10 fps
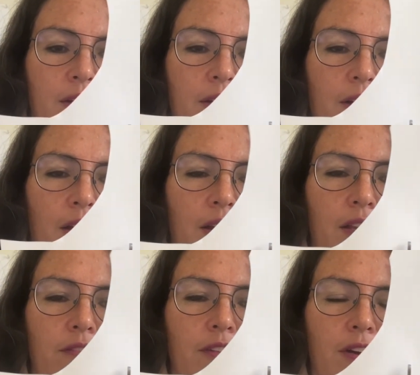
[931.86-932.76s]

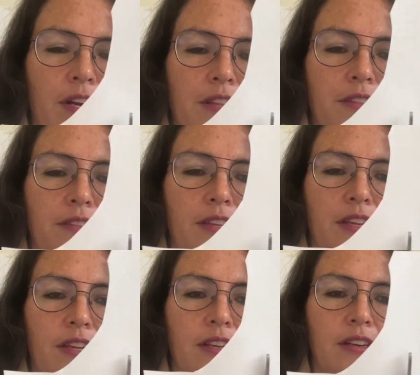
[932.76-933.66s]
cutting a very
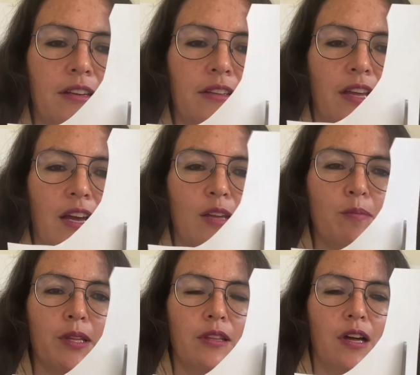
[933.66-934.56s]
thin line
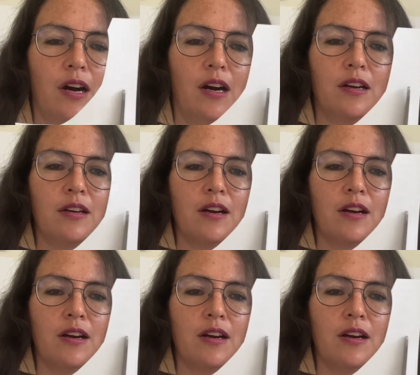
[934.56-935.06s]
but long.